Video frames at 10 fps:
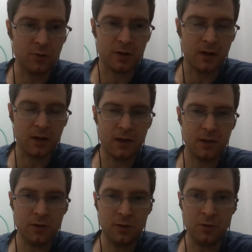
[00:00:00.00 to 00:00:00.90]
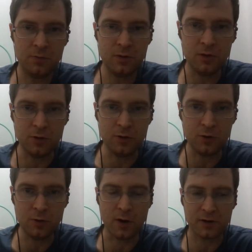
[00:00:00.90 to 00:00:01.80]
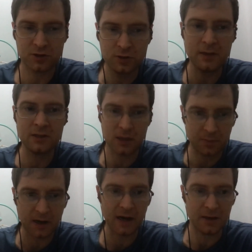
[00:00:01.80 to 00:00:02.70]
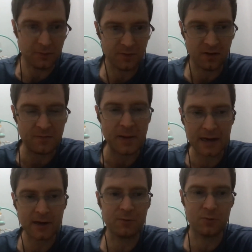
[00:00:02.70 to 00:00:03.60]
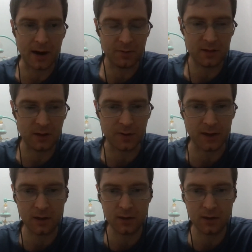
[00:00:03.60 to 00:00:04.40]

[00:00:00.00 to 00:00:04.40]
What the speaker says: you are assuming some kind of background theory.